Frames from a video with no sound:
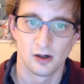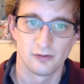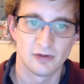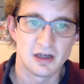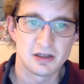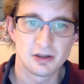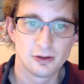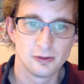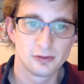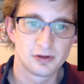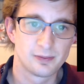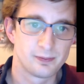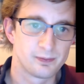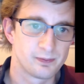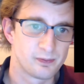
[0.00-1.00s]

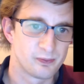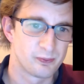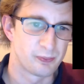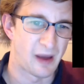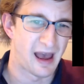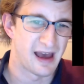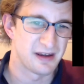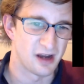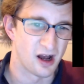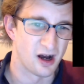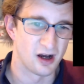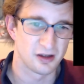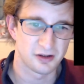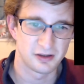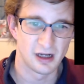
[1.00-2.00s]
Rachel's bad
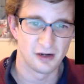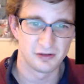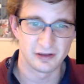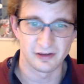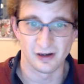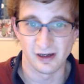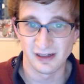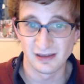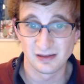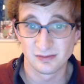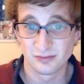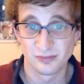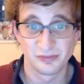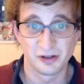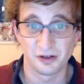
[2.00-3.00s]
art style design
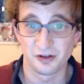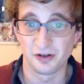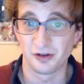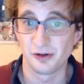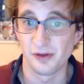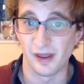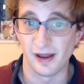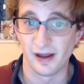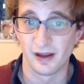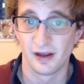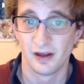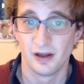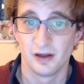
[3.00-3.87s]
doesn't do that.